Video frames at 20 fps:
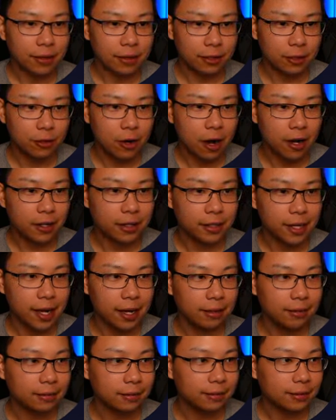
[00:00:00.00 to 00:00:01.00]

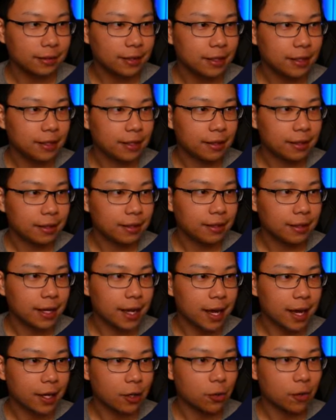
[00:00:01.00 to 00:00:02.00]
Crocodile.
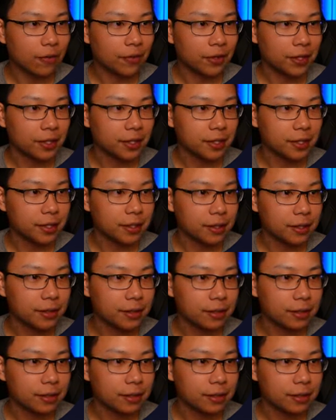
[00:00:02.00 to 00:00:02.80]
And whoever this is.